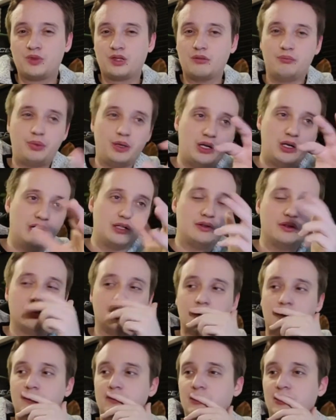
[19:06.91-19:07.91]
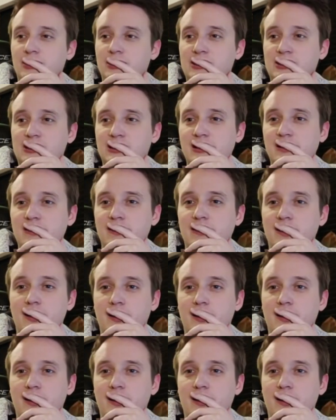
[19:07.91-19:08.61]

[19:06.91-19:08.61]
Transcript: But, you know, we will see.